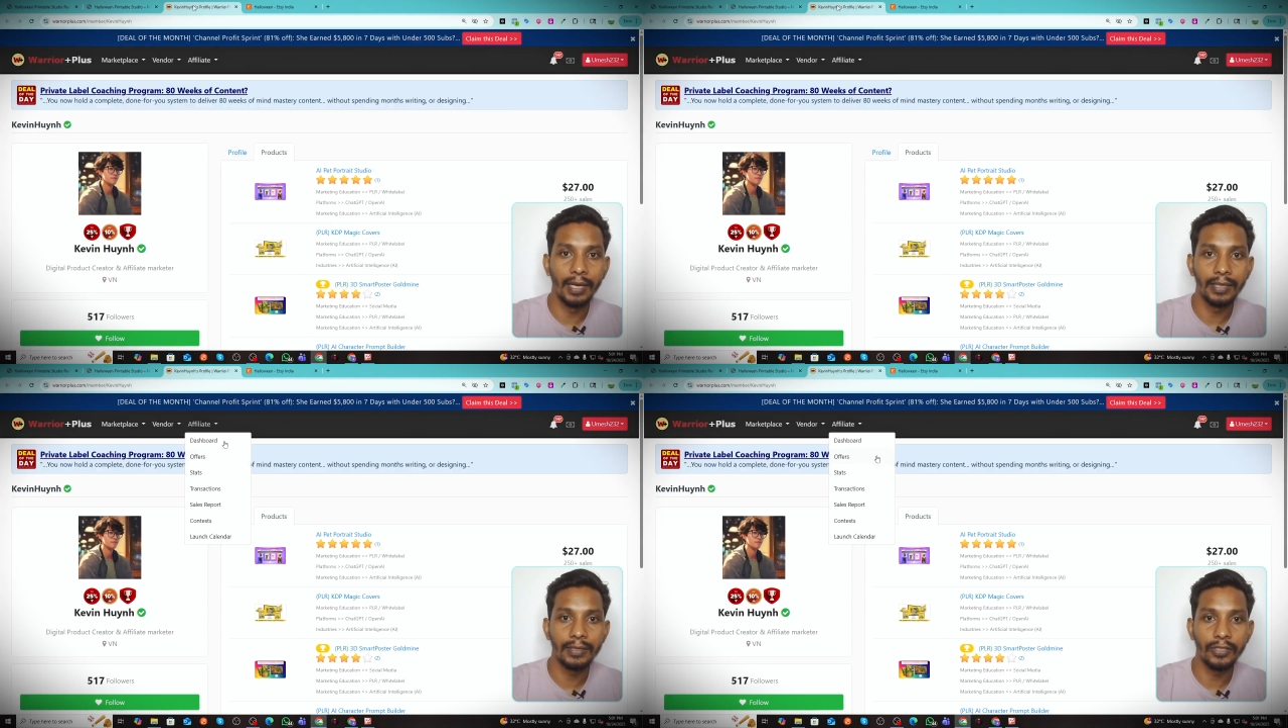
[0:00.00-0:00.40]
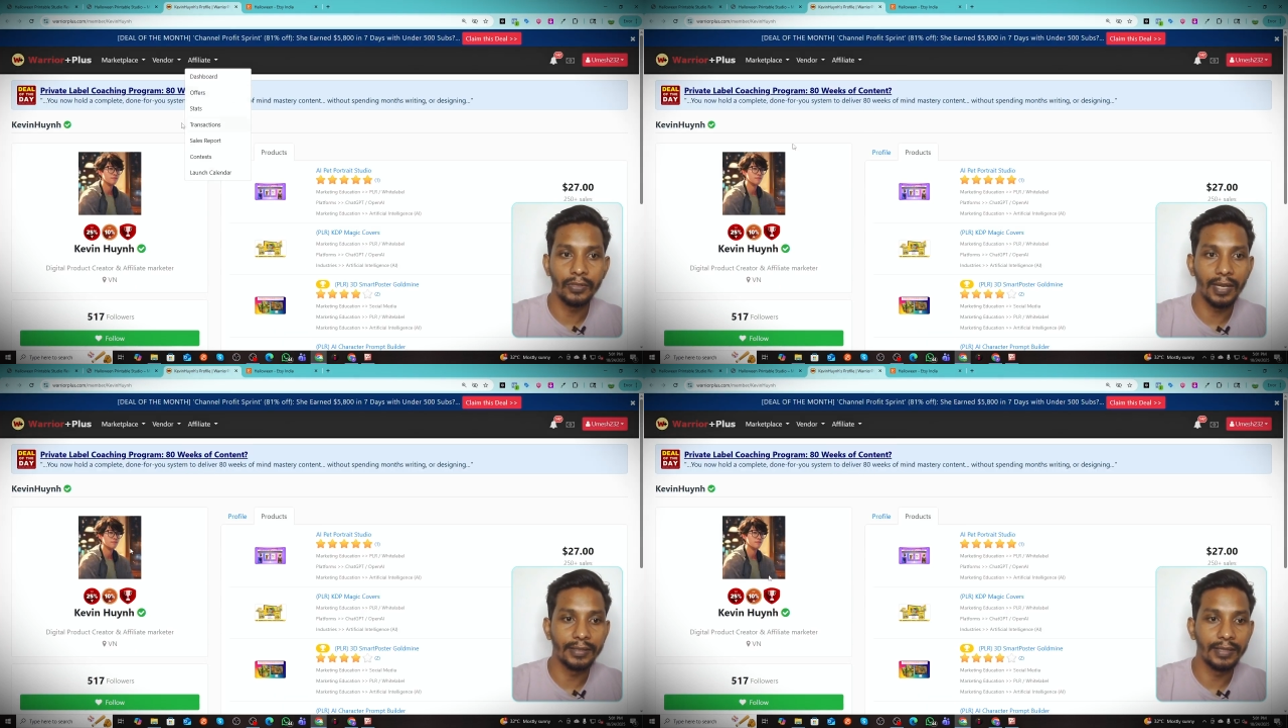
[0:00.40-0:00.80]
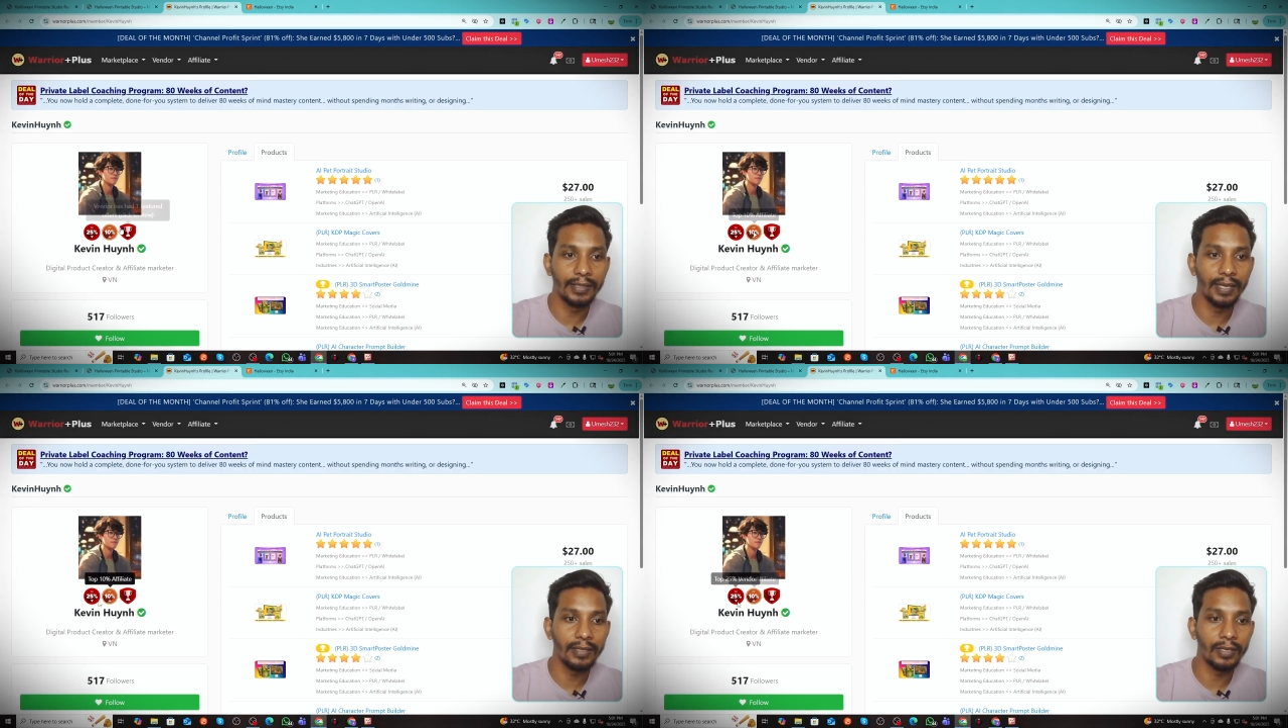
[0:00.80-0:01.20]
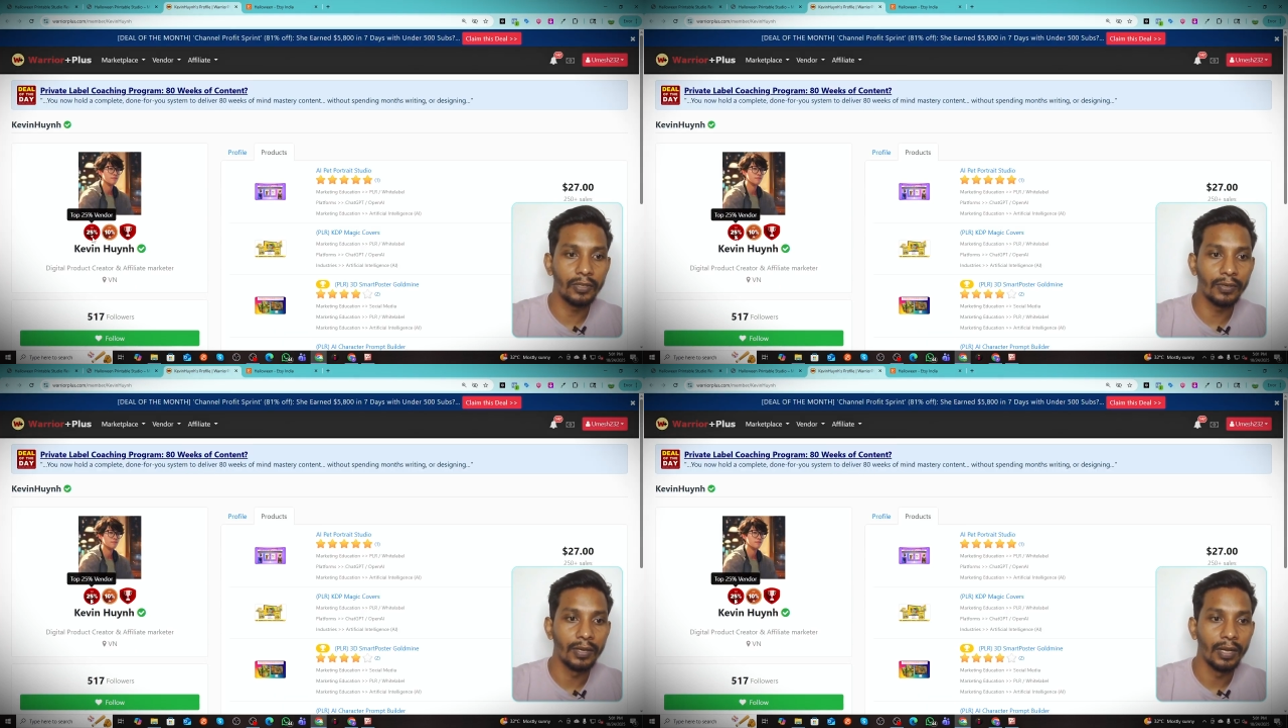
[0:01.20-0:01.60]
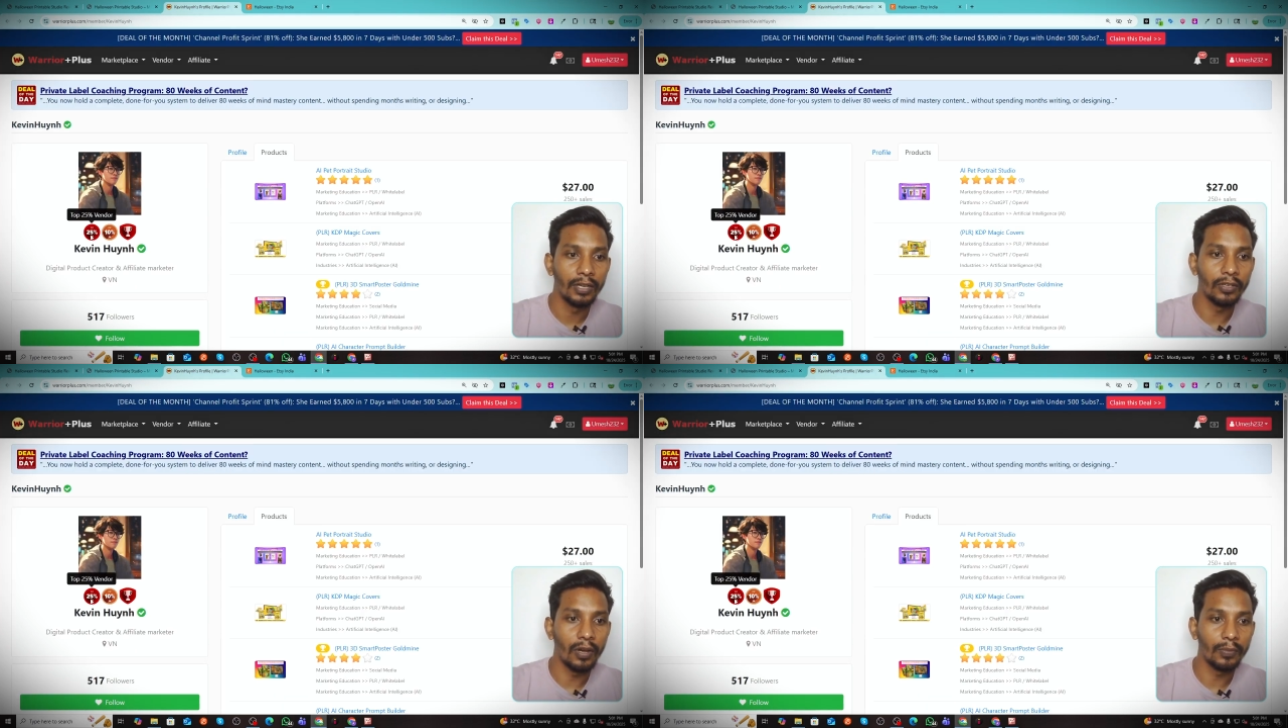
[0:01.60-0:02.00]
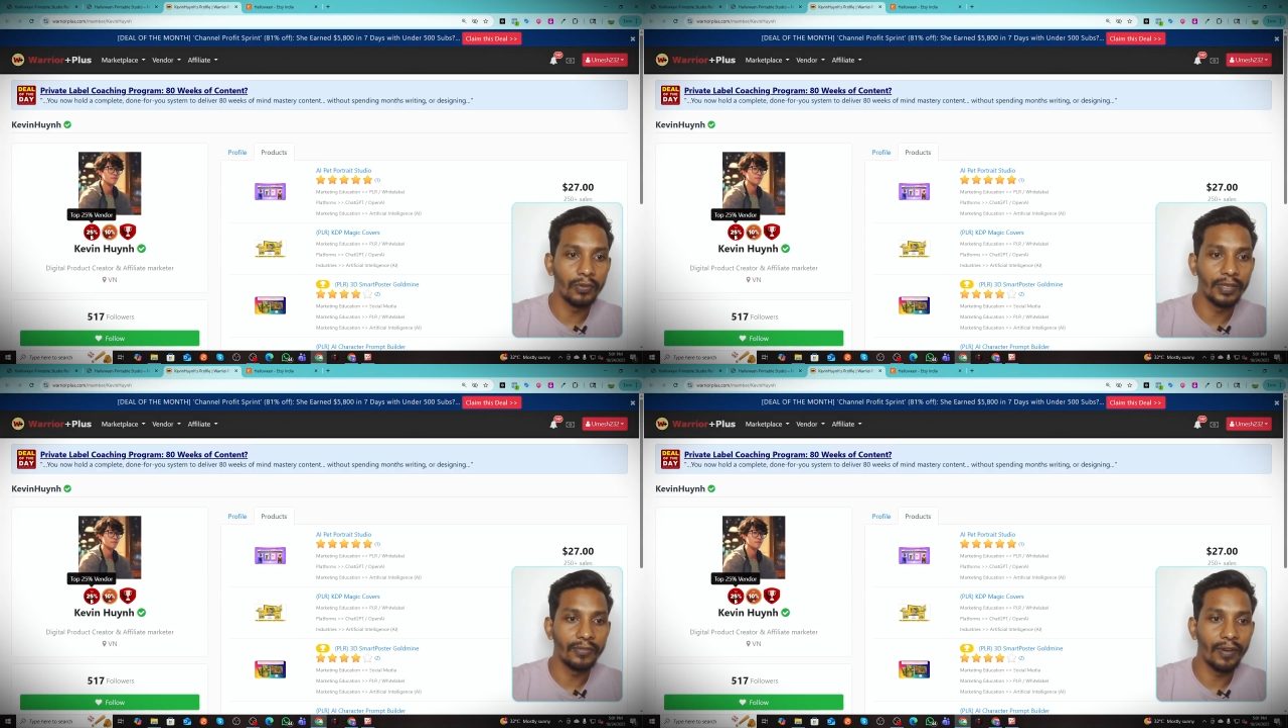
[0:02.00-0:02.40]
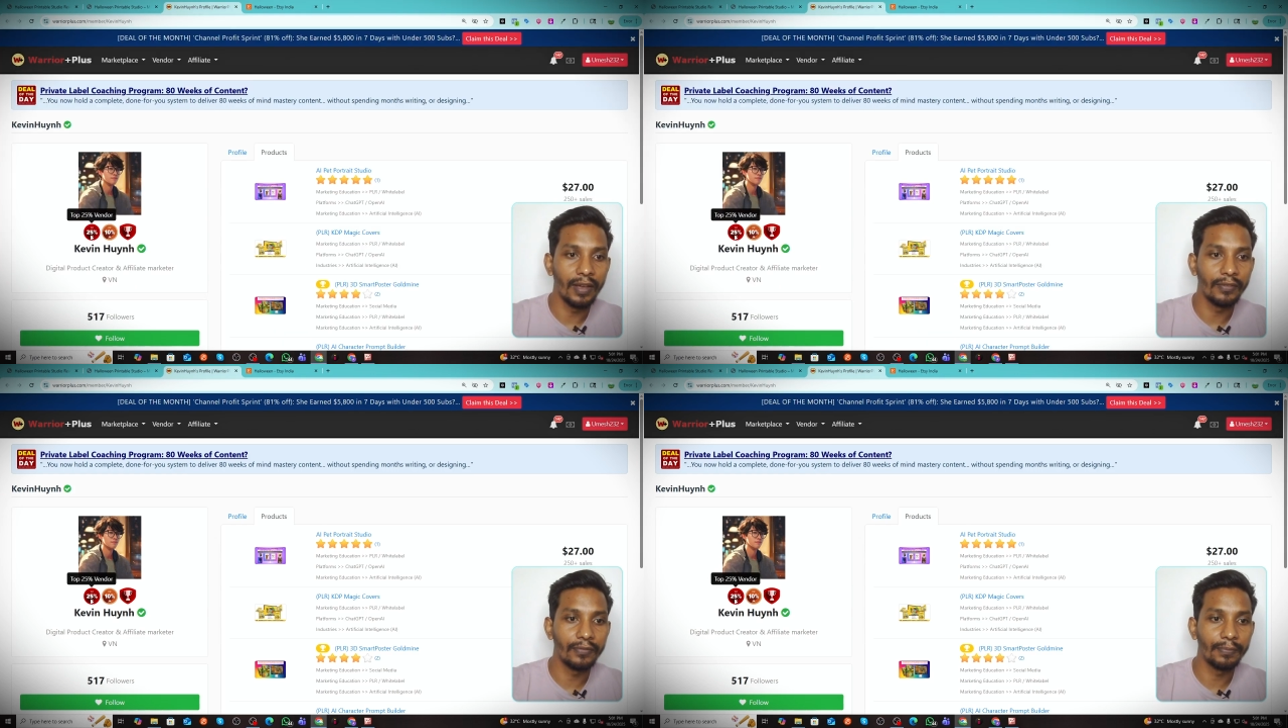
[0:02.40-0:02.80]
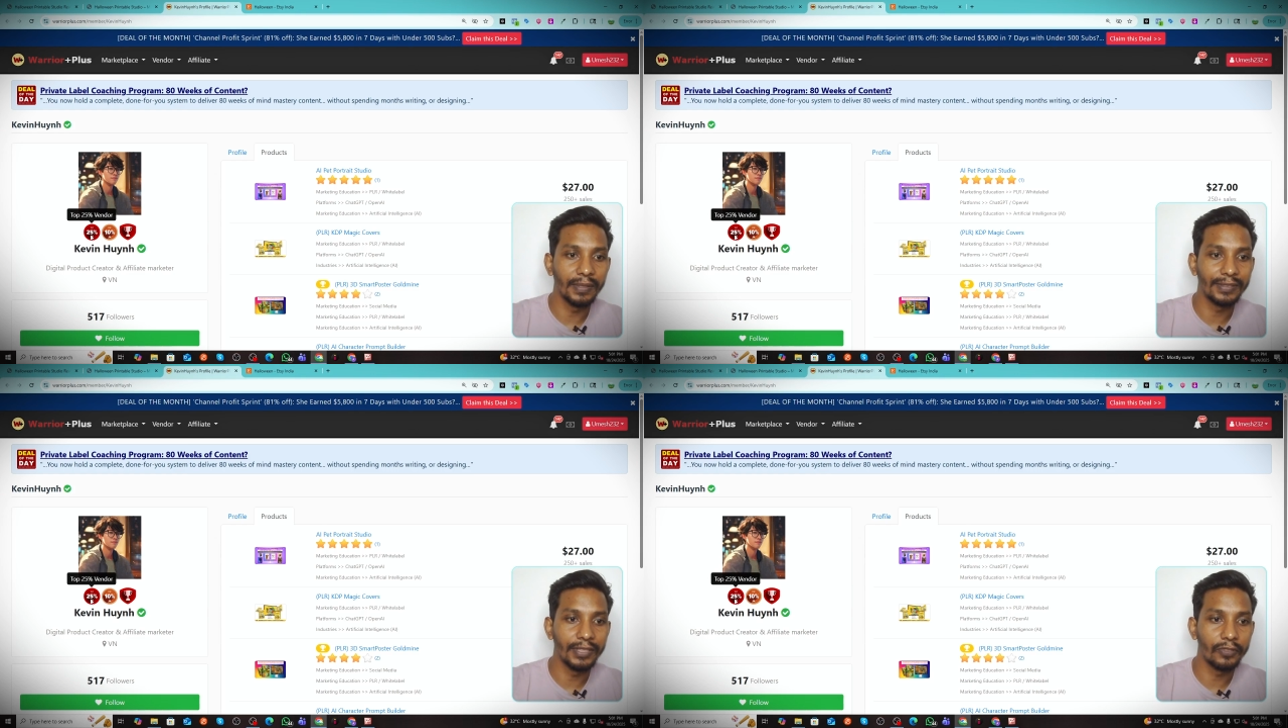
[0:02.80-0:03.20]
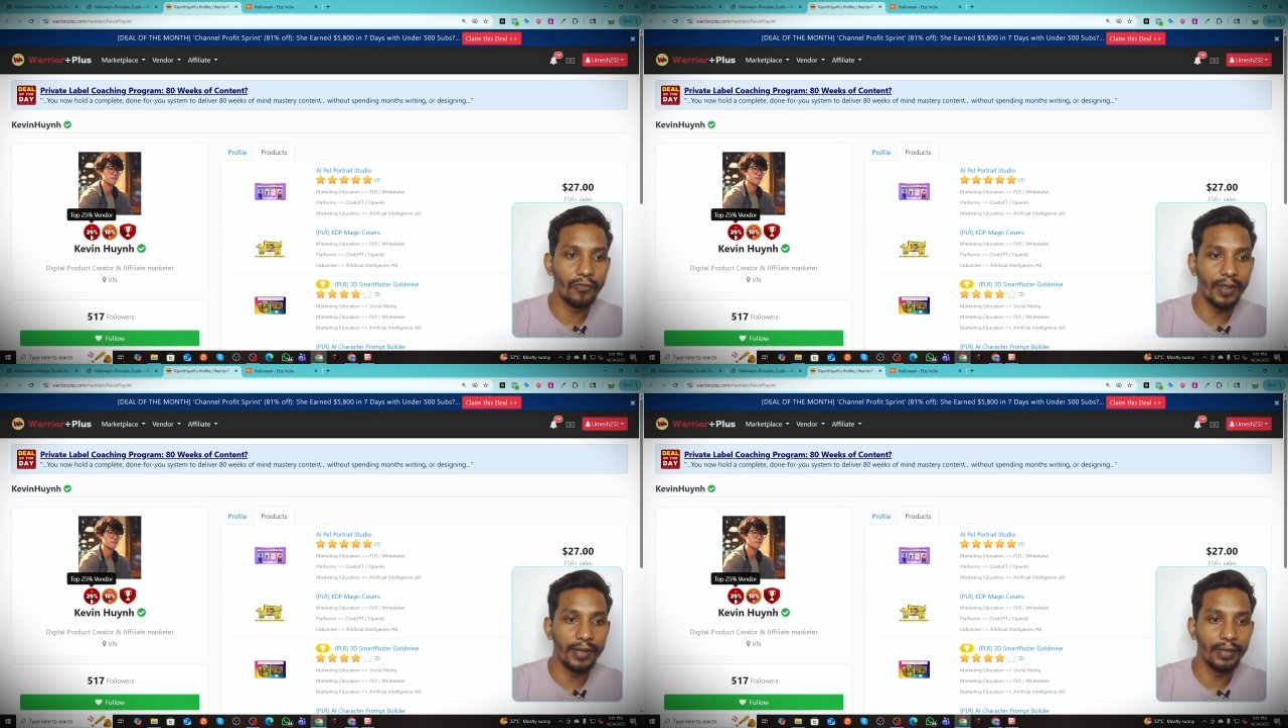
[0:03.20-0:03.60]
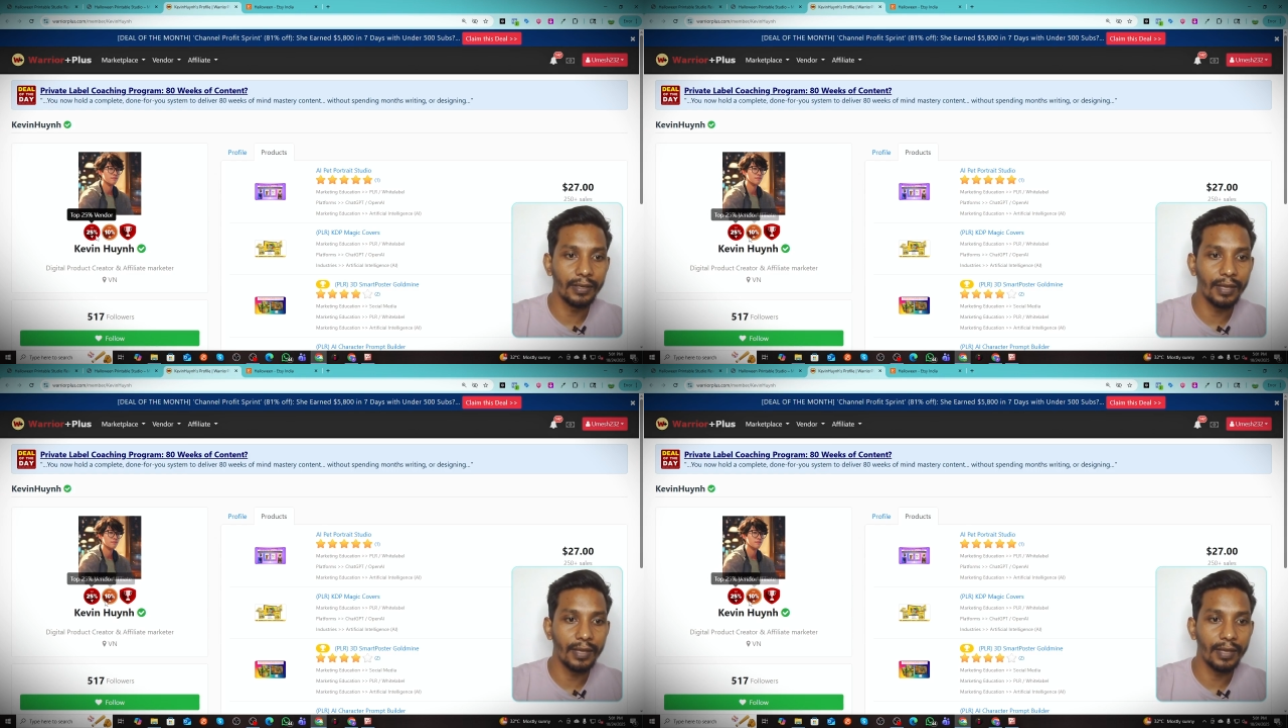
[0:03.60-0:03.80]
is, you can see that the top 25% vendor